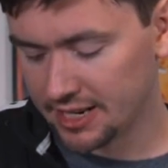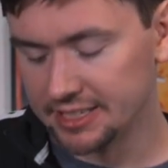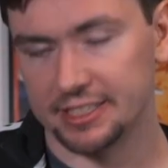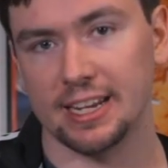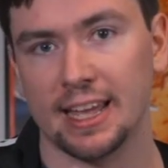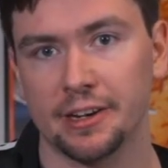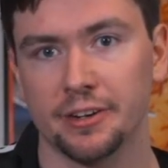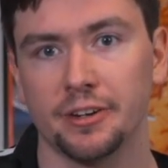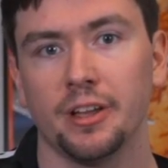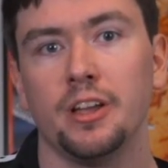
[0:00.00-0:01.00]
a
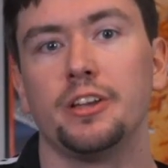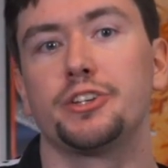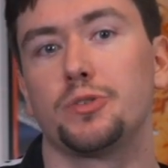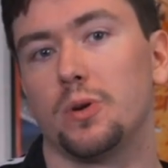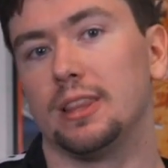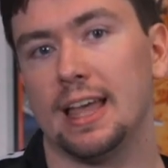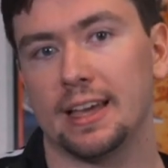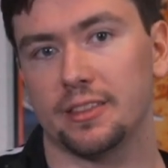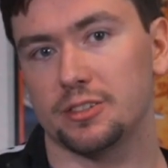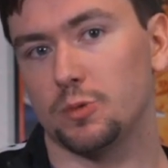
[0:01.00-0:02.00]
standard
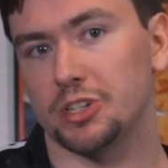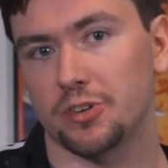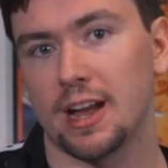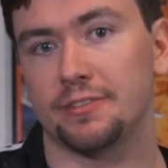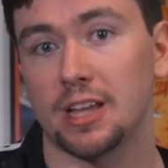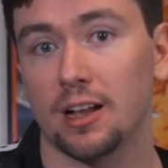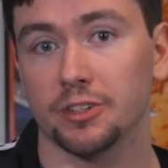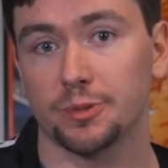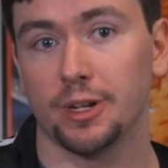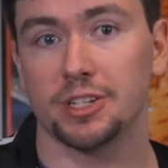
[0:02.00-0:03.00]
short-length Switchcraft toggle
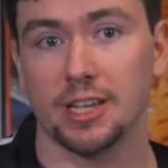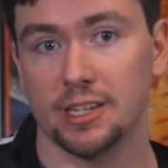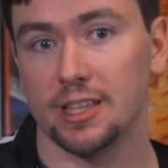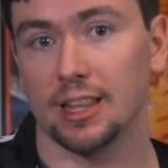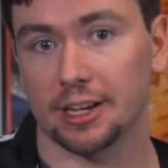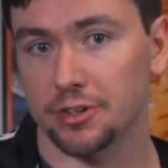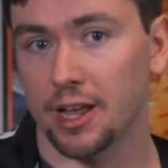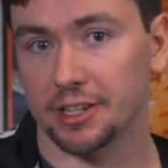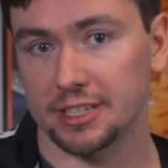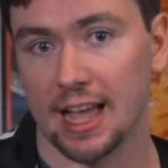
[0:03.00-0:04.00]
switch into the
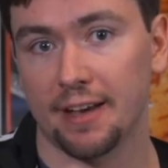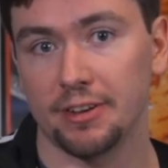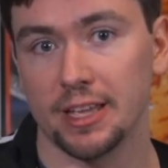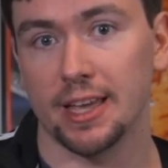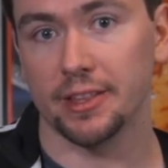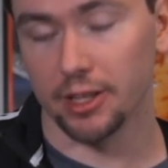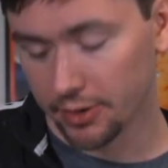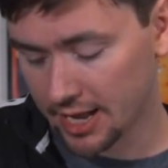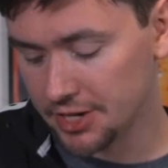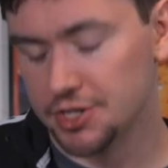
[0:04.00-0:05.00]
electronics cavity in the
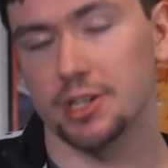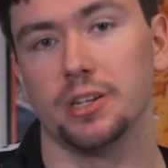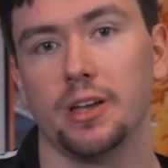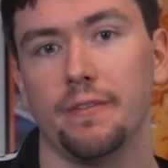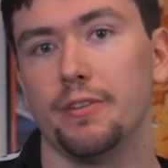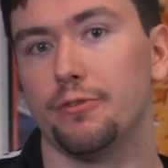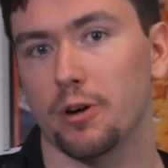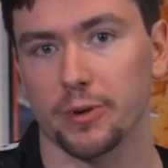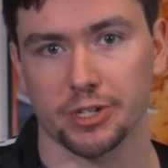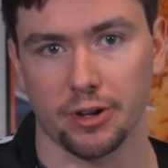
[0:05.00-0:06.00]
location of the
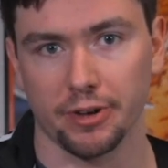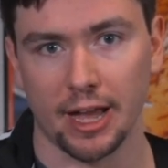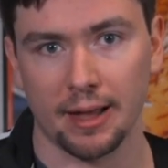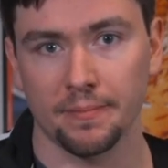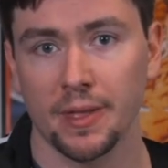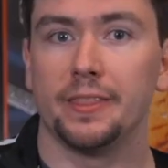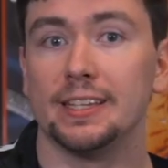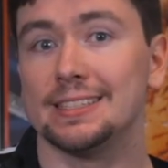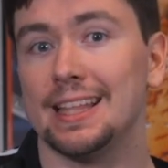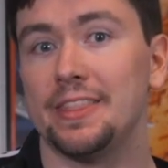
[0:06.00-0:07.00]
former tone knob.
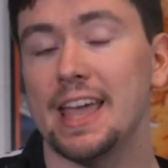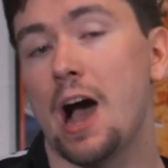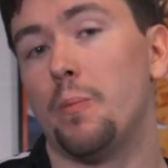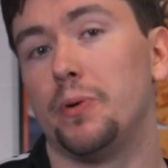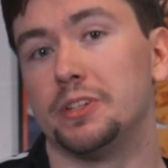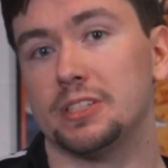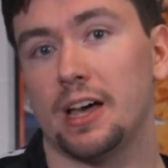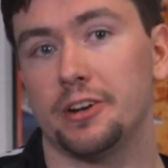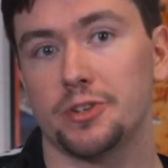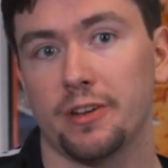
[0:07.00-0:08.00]
This led the output
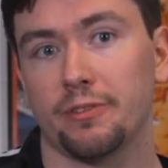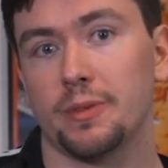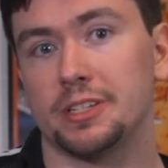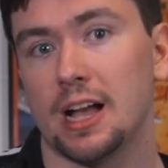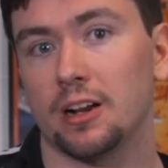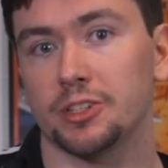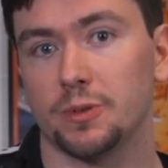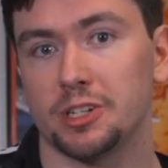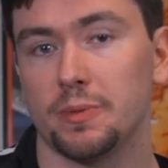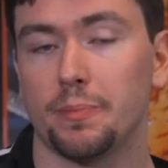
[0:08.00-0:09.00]
solder joint from the toggle
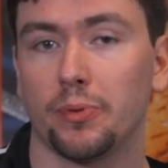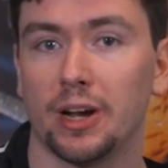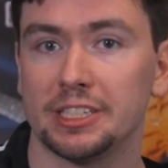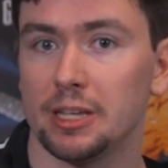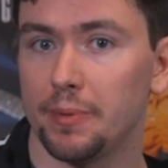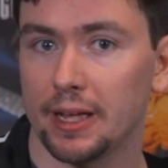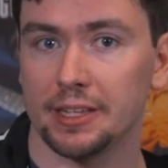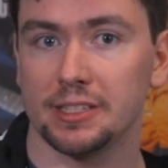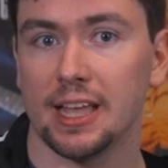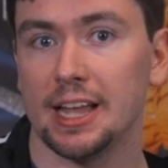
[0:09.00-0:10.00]
switch to be pressed up
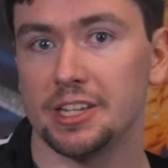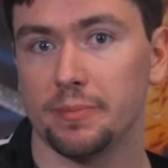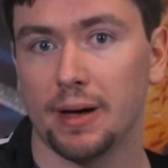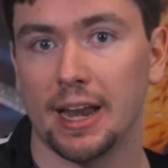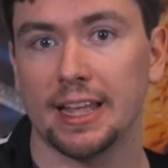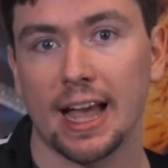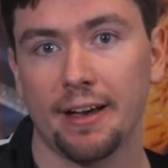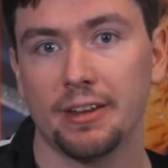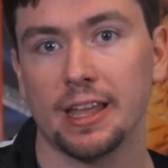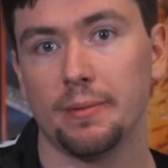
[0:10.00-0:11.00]
against the edge of the body
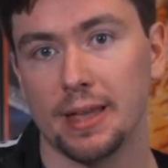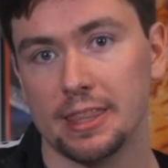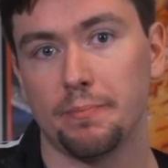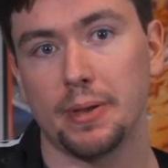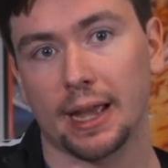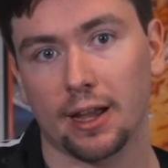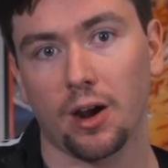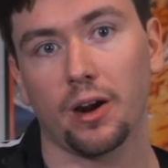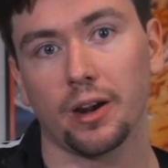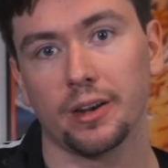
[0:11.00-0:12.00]
cavity, and it made the pick
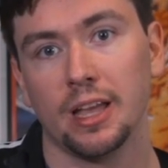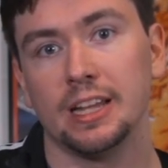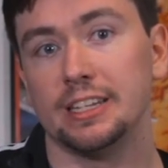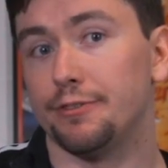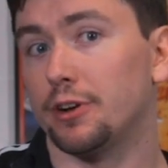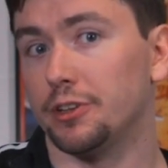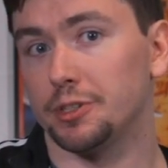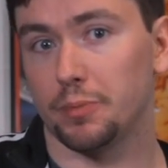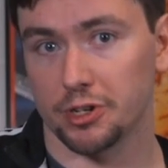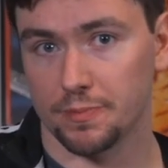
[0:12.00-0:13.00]
guard difficult to
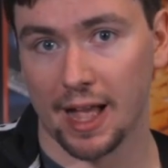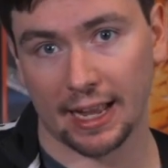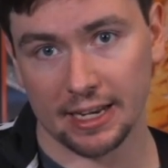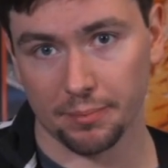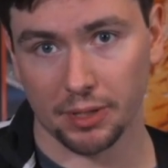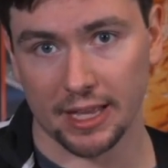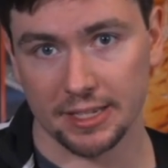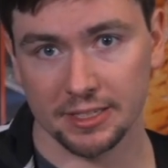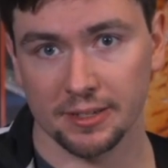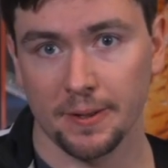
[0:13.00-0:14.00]
push back into
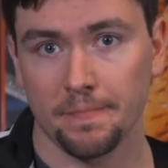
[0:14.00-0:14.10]
place.